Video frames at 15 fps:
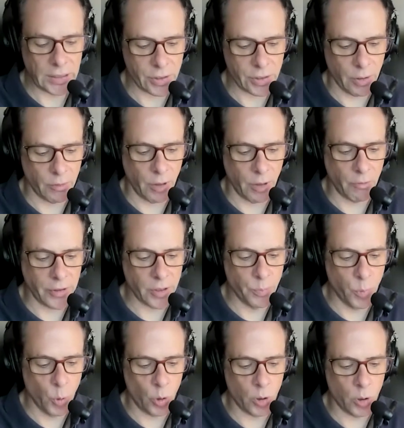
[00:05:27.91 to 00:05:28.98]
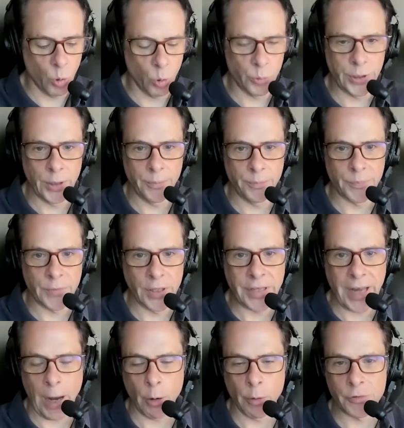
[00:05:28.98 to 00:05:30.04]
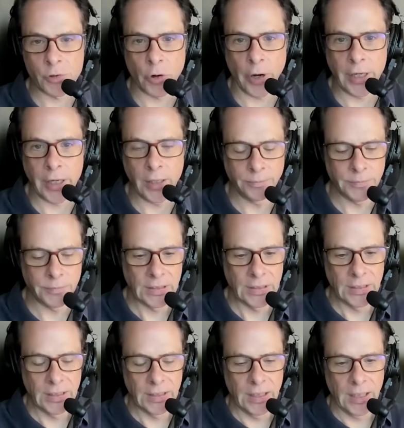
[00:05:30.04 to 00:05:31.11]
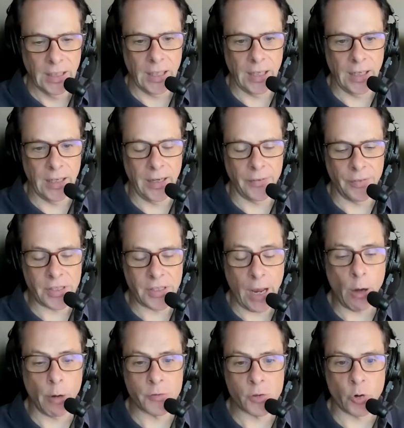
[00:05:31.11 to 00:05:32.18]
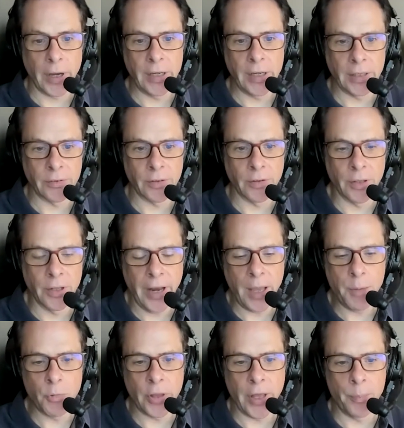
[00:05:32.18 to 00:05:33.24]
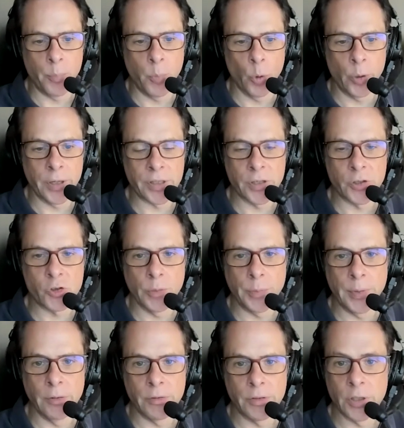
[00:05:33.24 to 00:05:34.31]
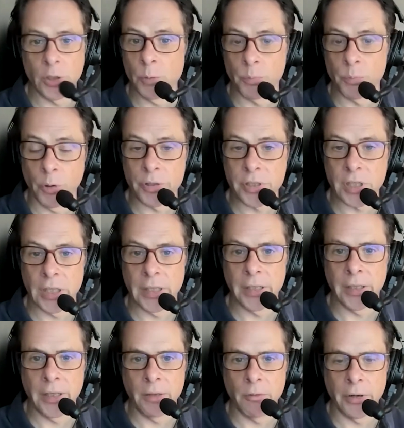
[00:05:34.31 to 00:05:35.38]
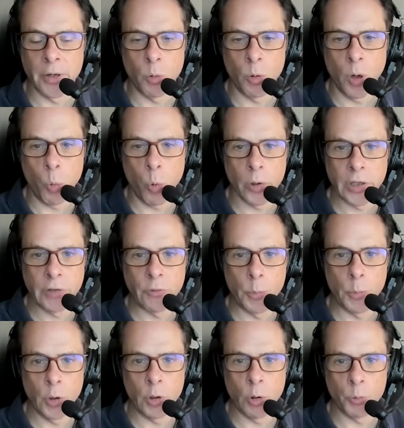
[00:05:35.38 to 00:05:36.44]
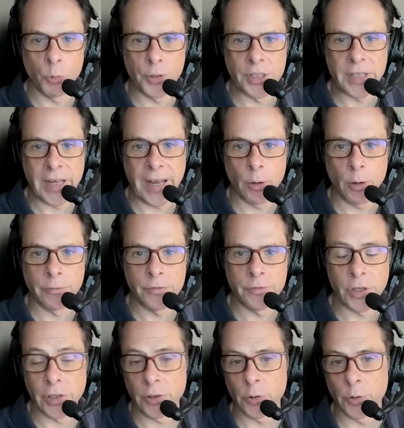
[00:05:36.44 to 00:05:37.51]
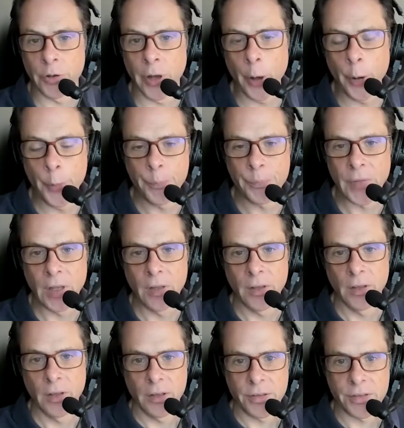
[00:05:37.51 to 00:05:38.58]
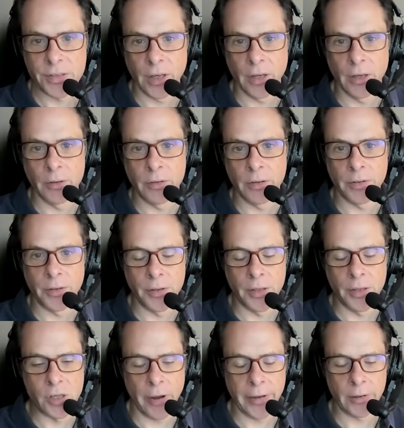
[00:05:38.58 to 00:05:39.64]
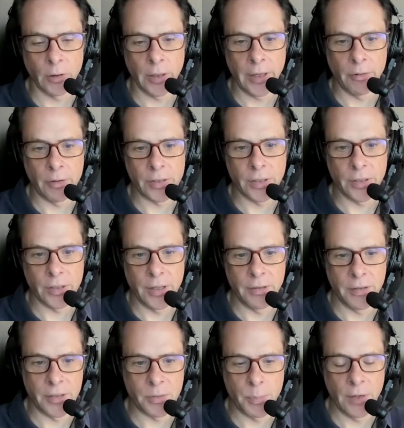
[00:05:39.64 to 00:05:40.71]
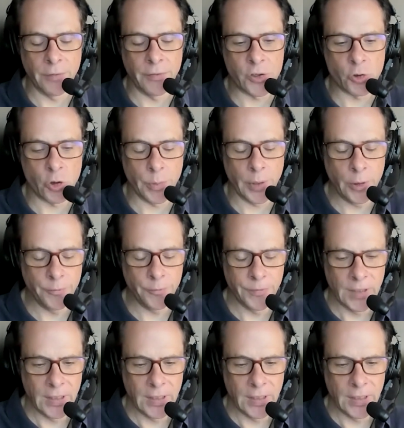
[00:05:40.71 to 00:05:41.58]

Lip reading: So I wrote a book called the Tao of Trading, and the Tao of Trading. The name of that book is a tribute to Bruce Lee. He wrote a wonderful book called The Tao of Jeet Kune Do. So the title there is a bit of a tribute.